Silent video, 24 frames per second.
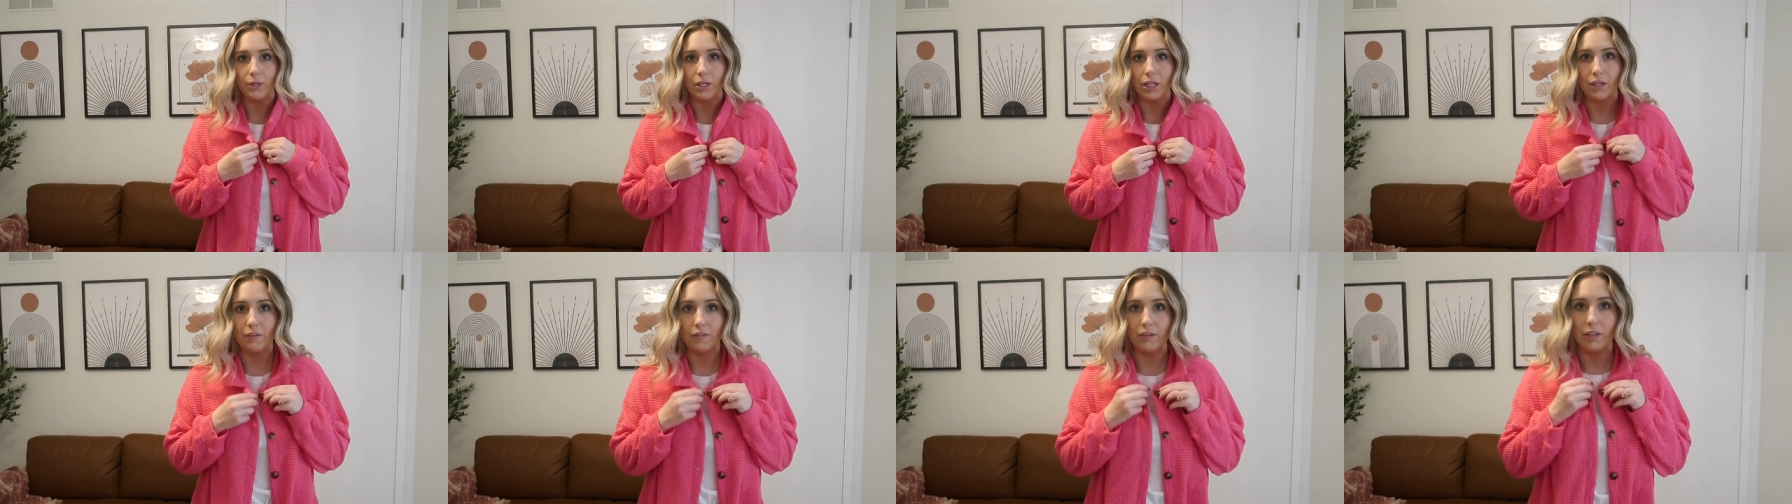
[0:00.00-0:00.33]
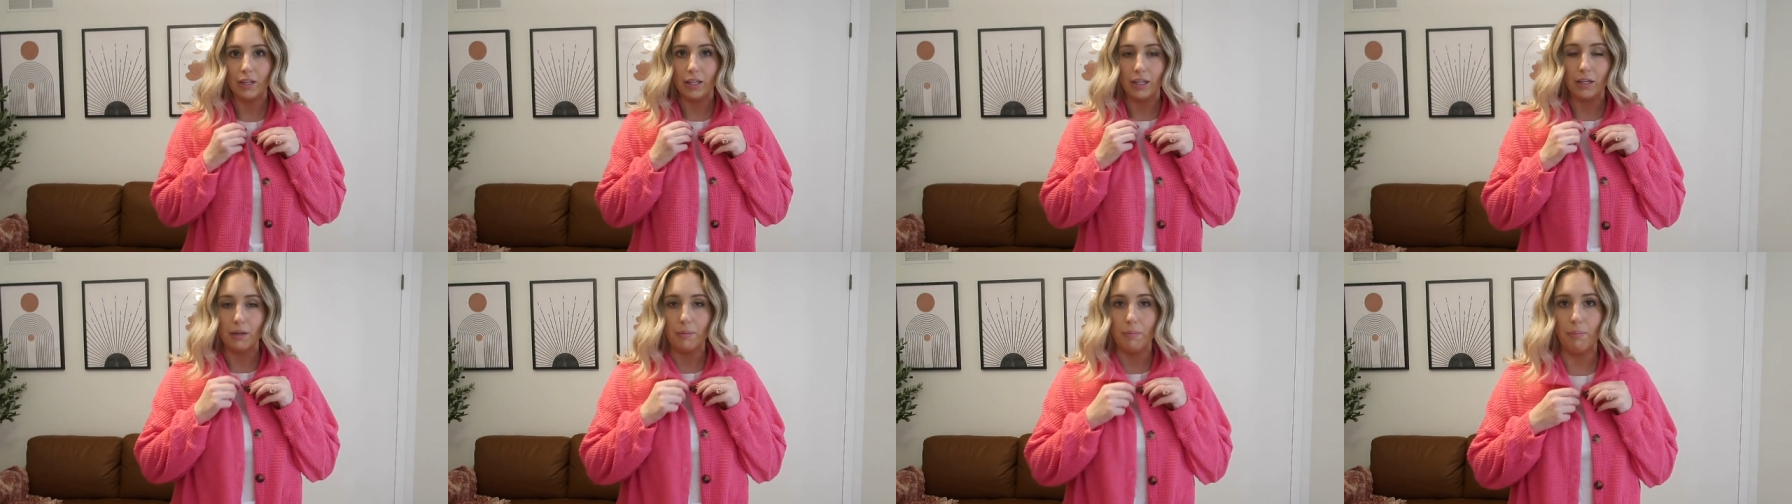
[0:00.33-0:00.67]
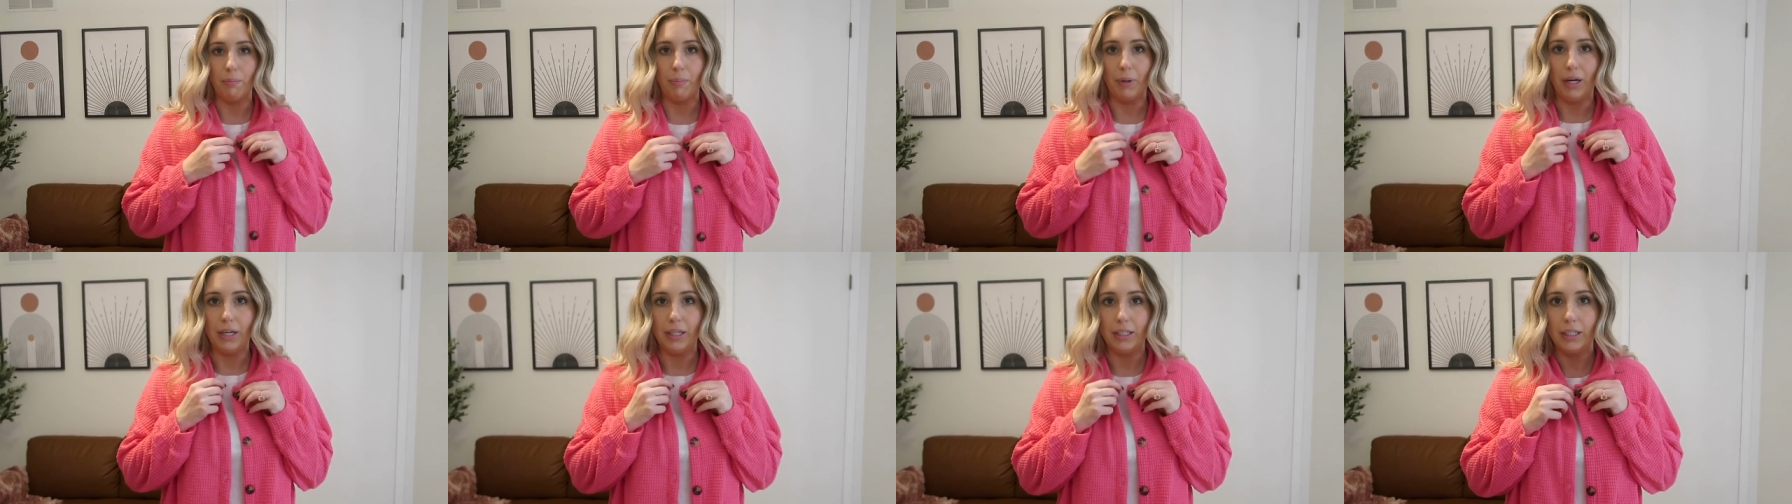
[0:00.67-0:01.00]
even like
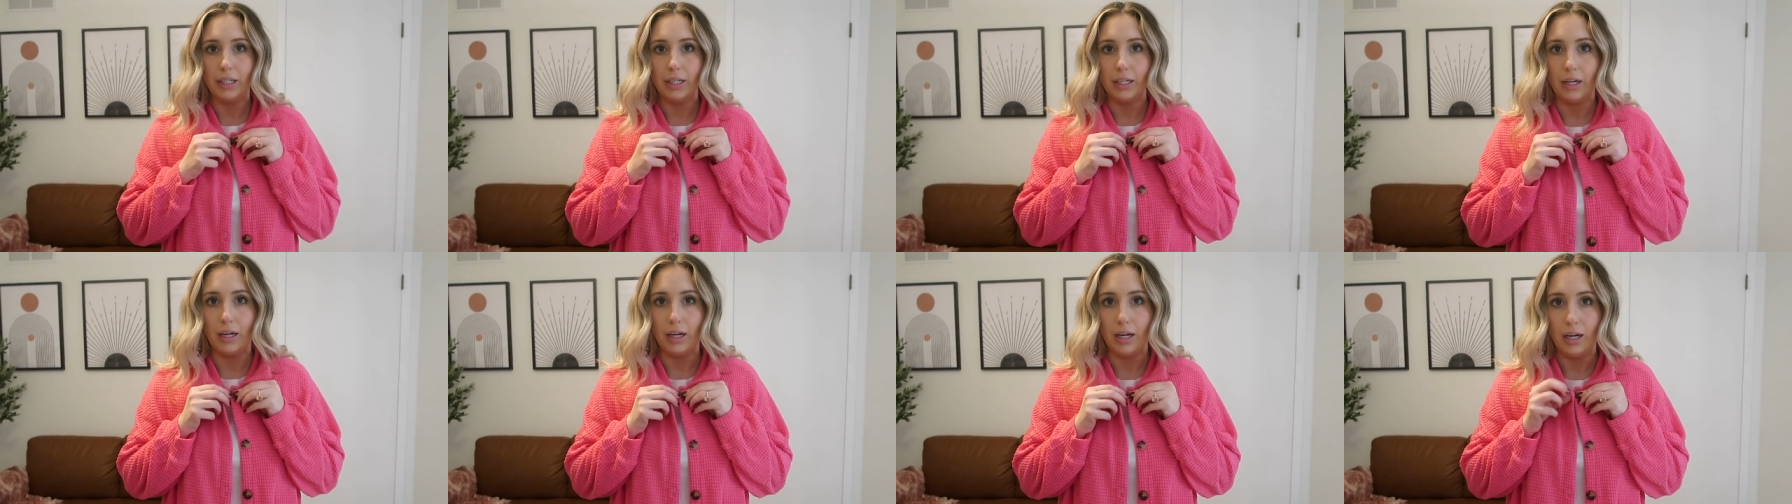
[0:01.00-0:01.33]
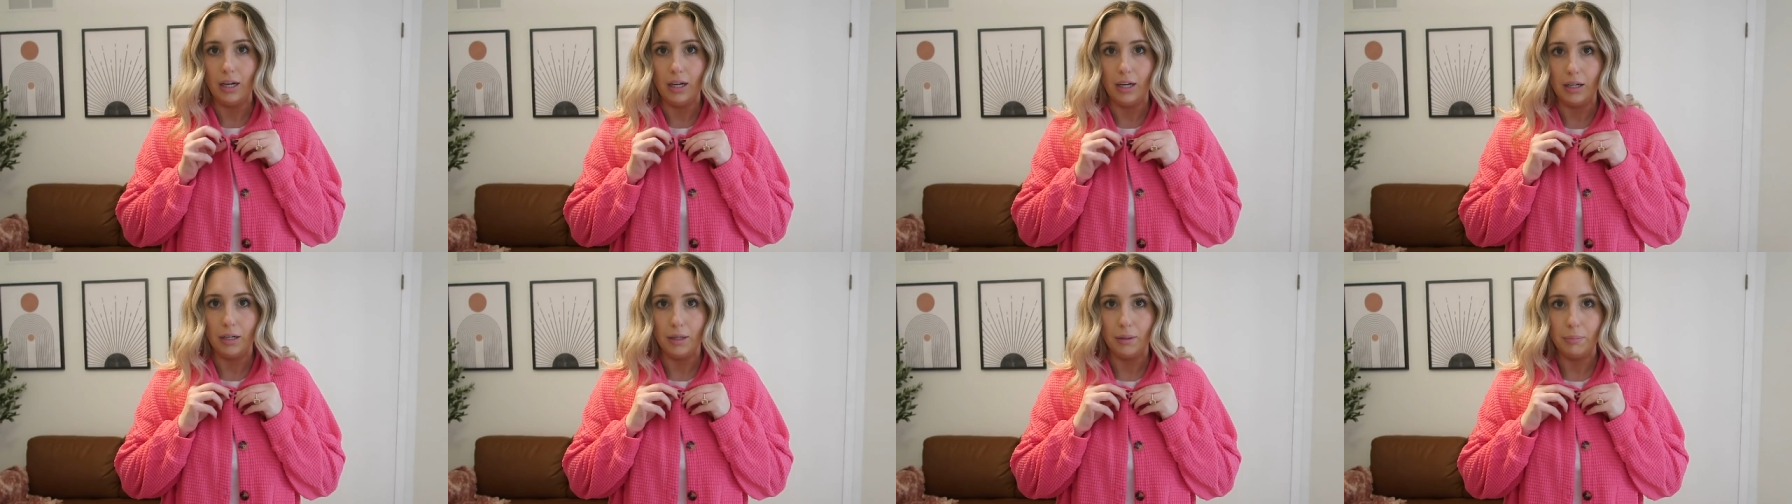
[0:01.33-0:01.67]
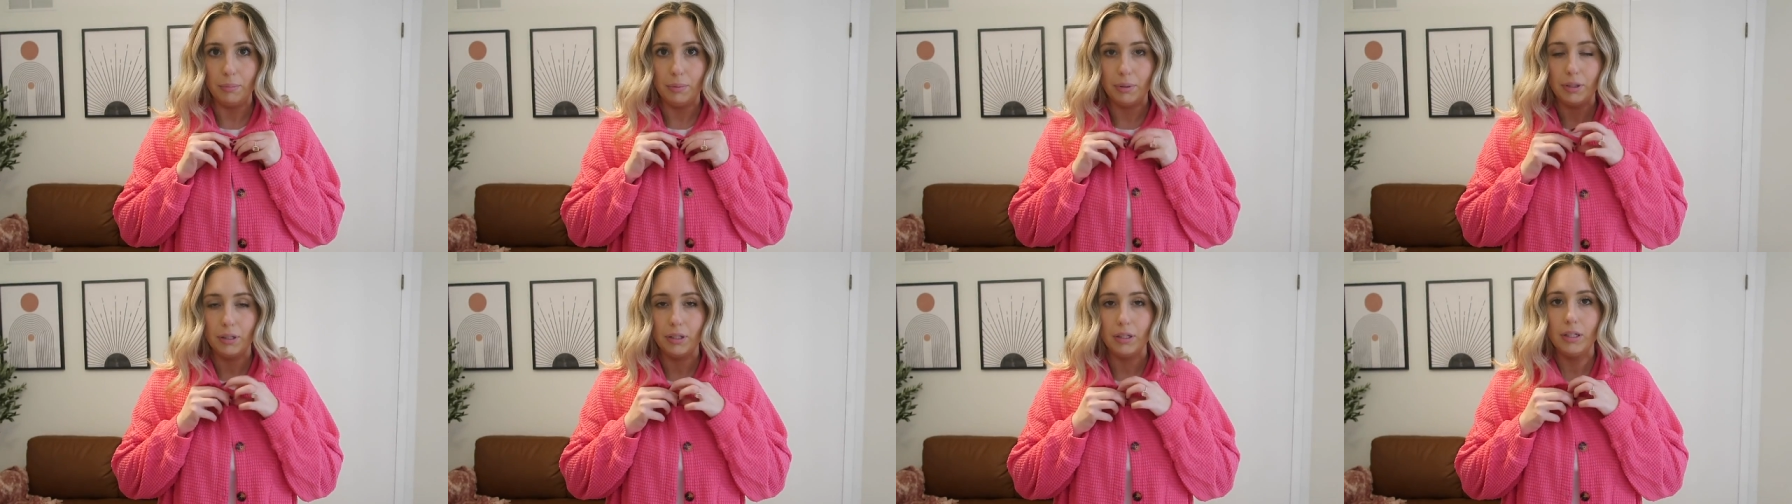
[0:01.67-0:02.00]
button it up.